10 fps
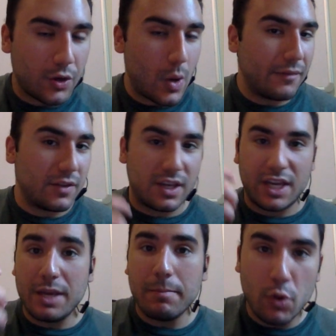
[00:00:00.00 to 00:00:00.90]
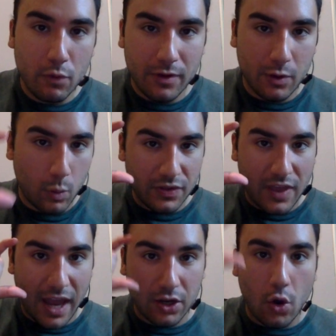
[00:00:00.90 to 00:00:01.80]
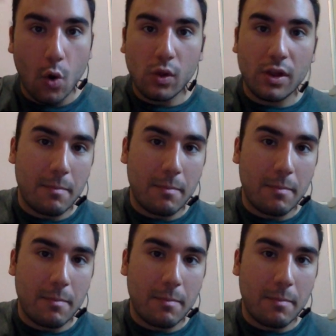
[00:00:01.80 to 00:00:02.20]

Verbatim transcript: You have to keep moving with that goal in